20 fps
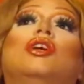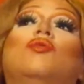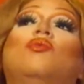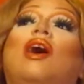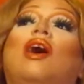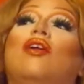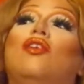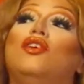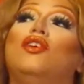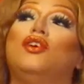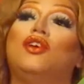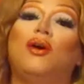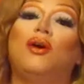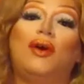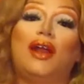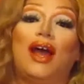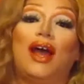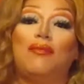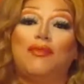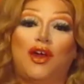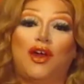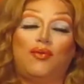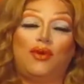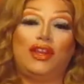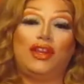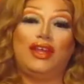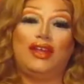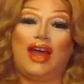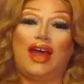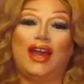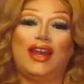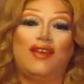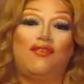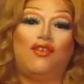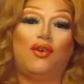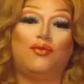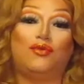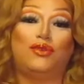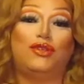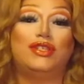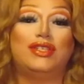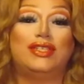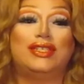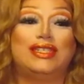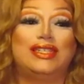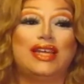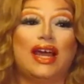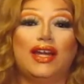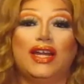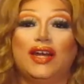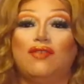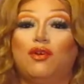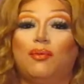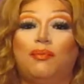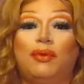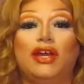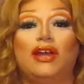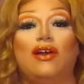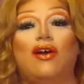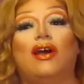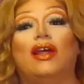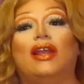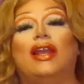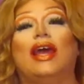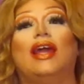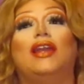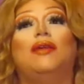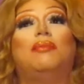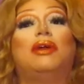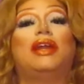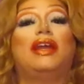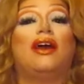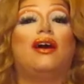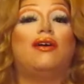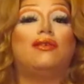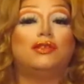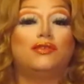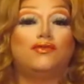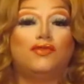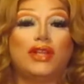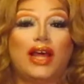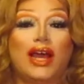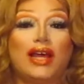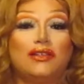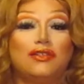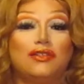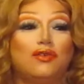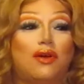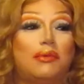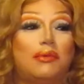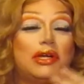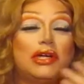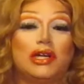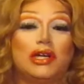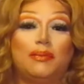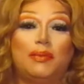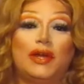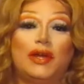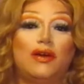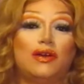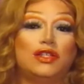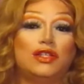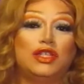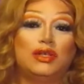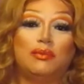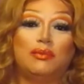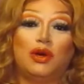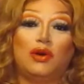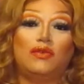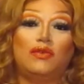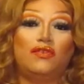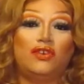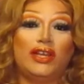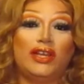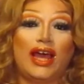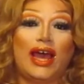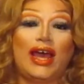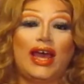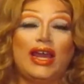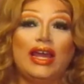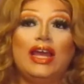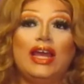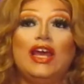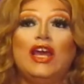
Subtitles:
Well, you know what? I'm not really, I never pick on anybody else for that, so I'm not going to pick on Simone for that.